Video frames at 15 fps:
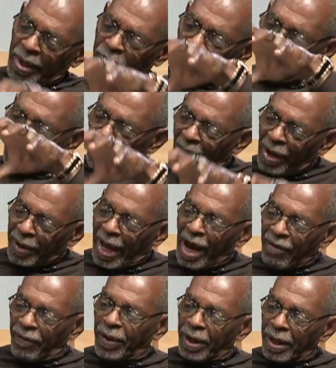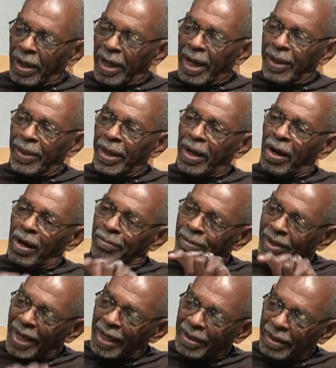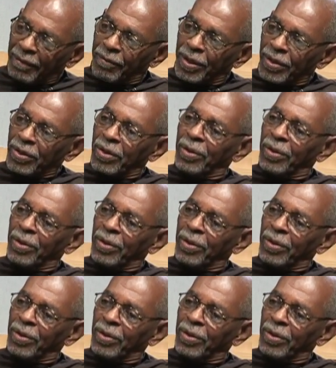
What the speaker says: throughout Africa, and their objective was to